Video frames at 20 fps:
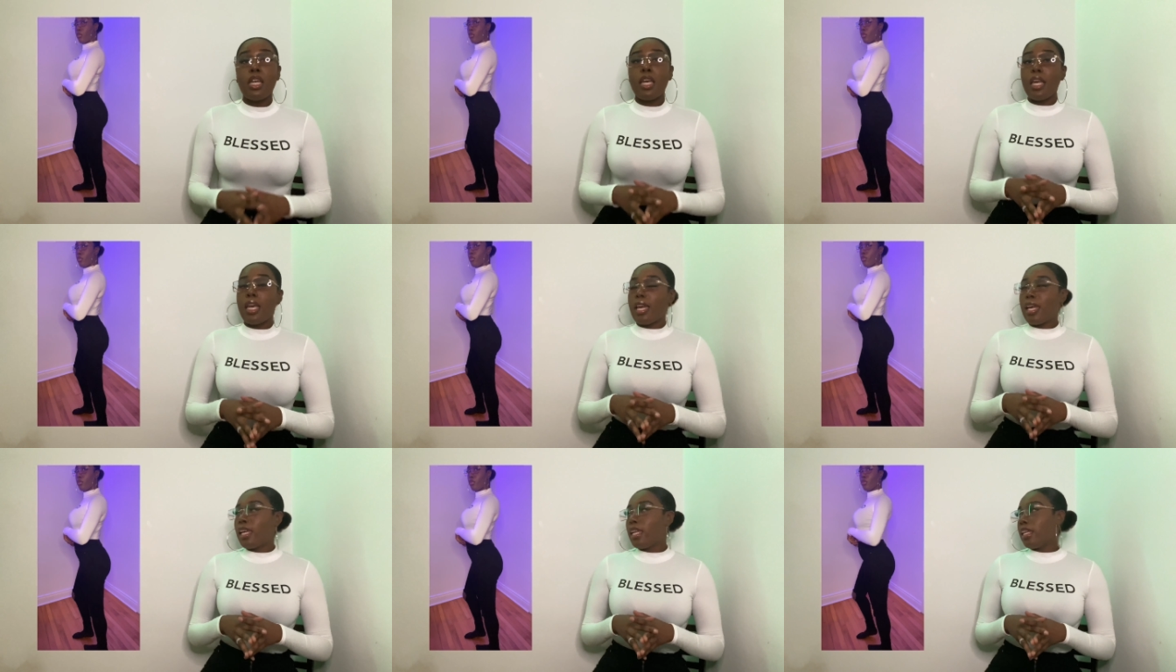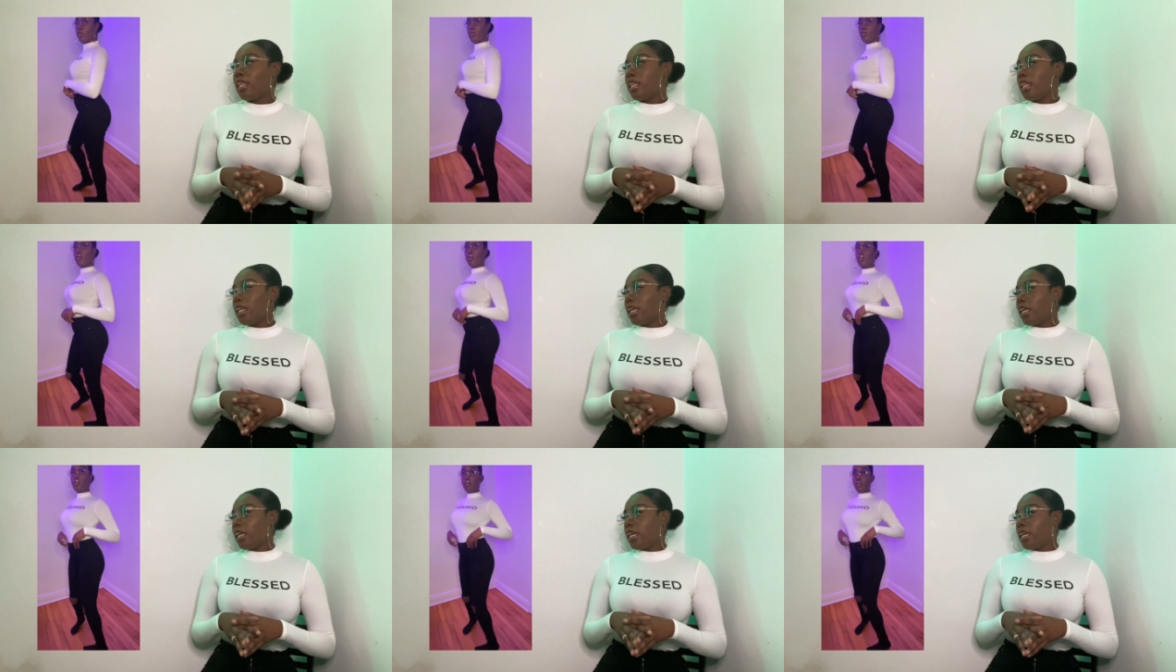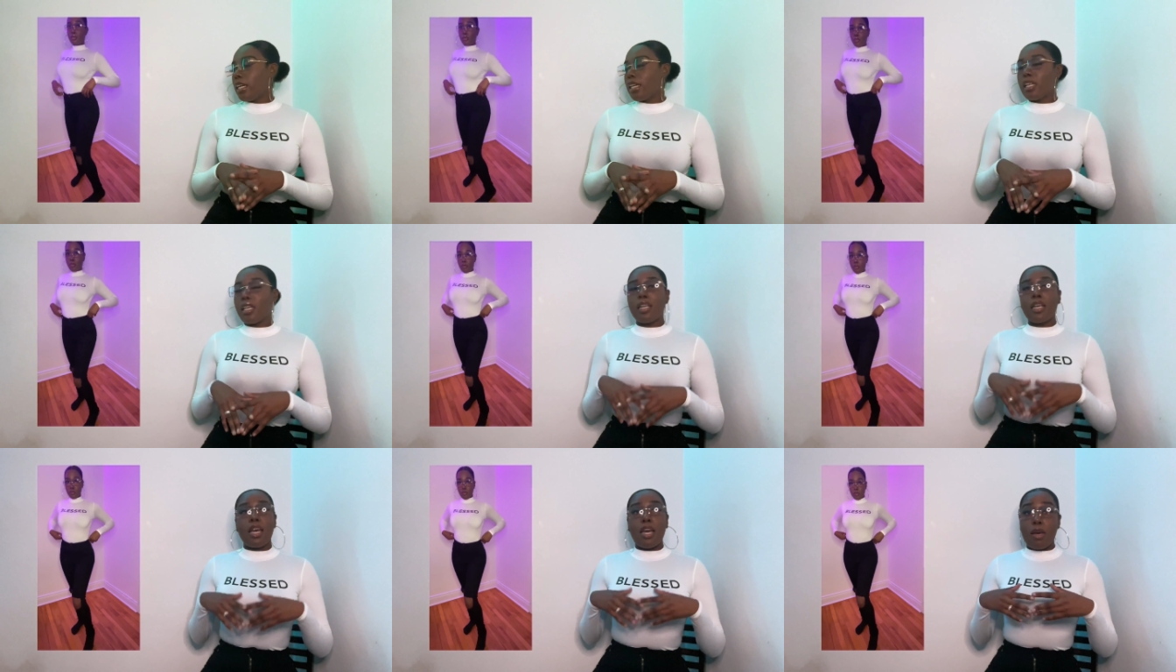and like
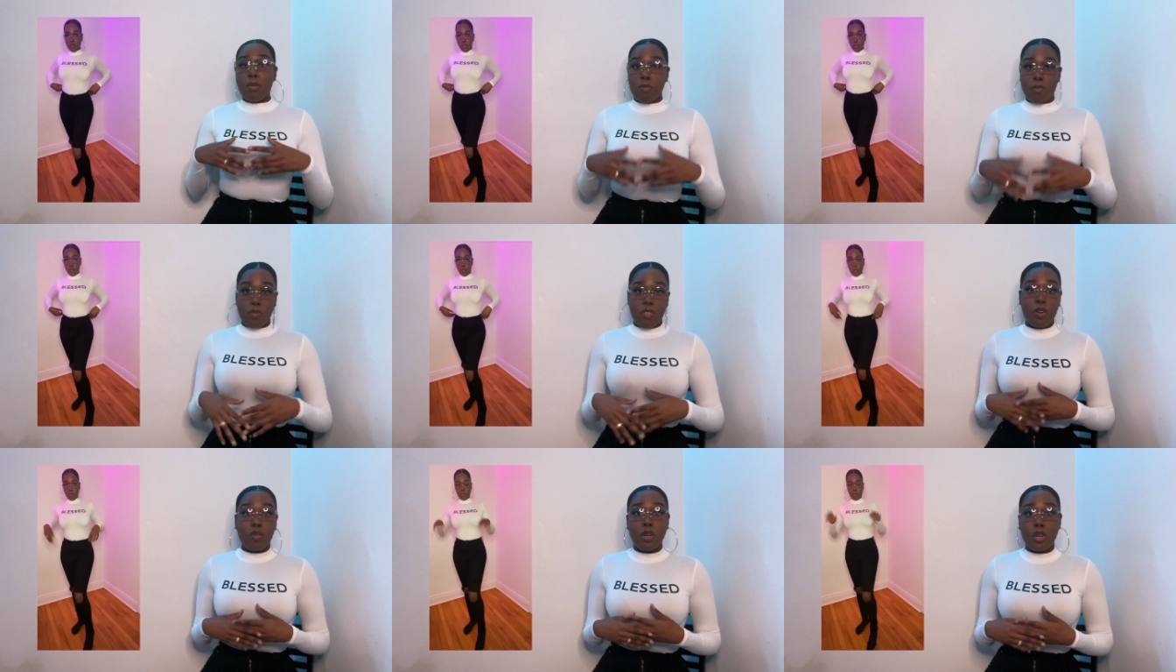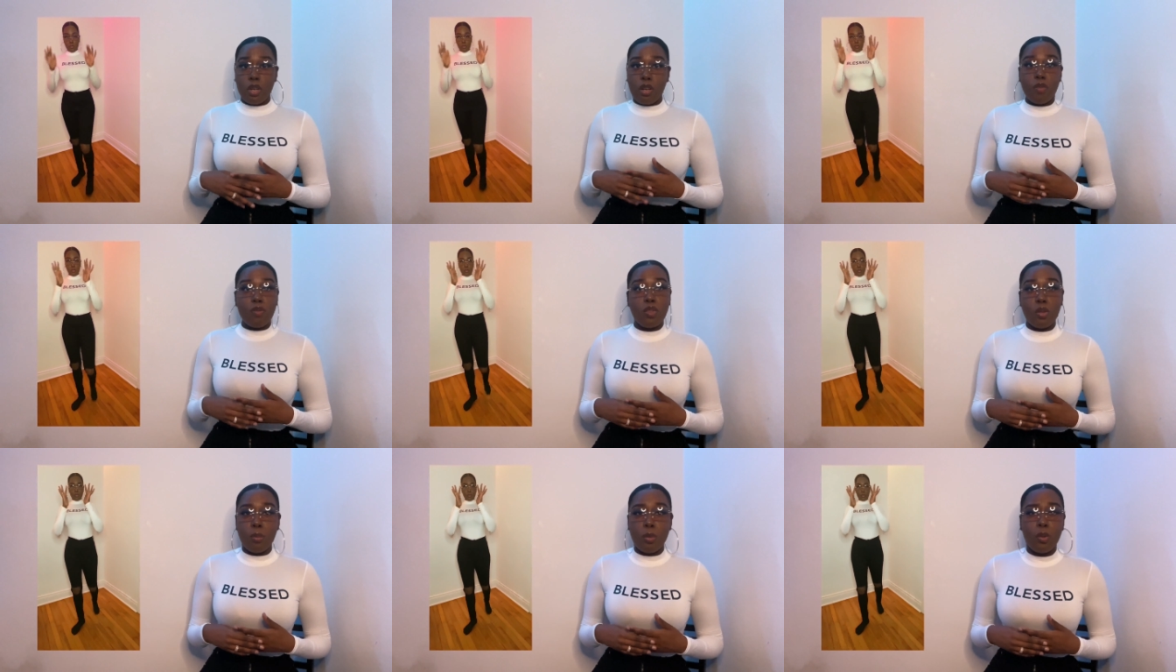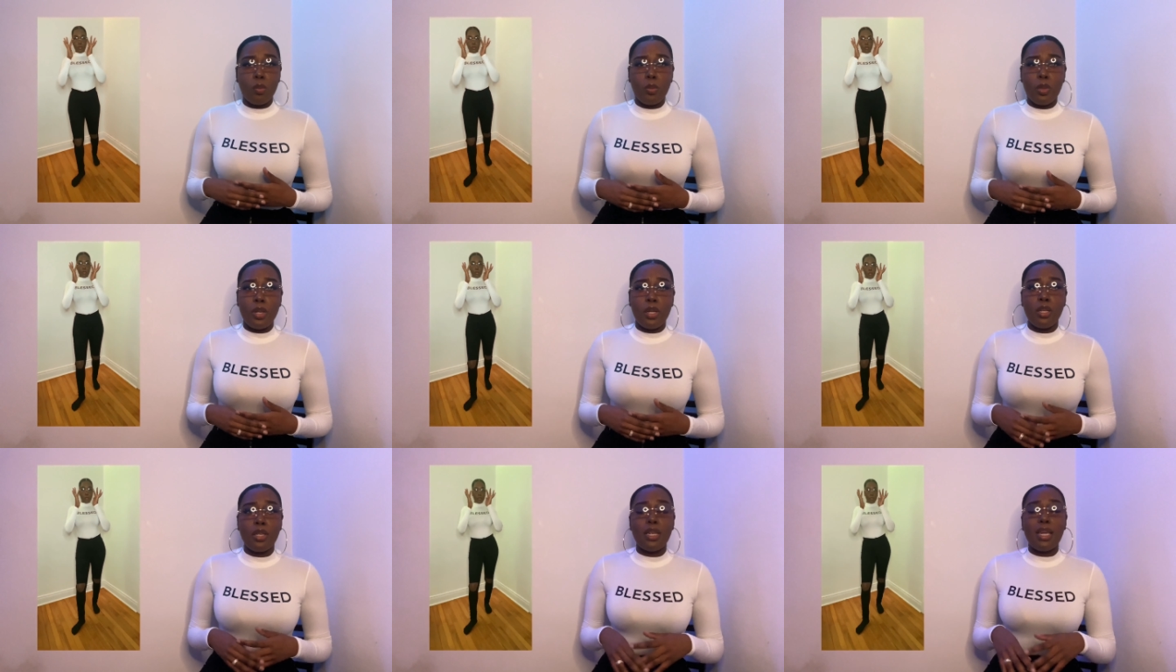I'm very comfortable with
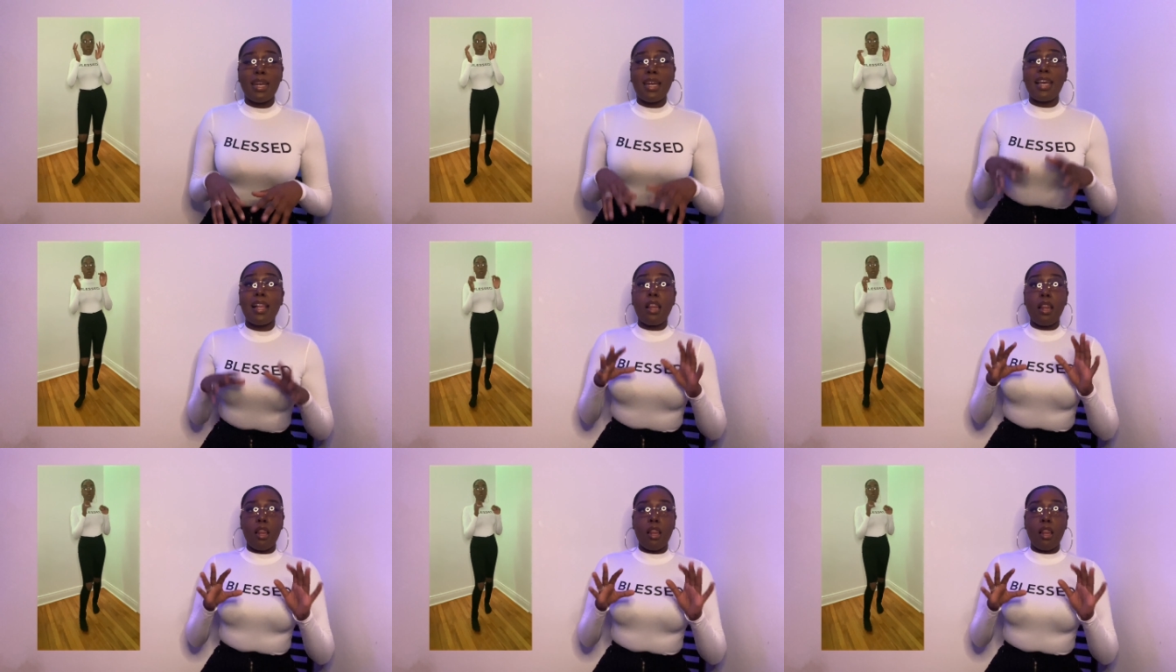it and I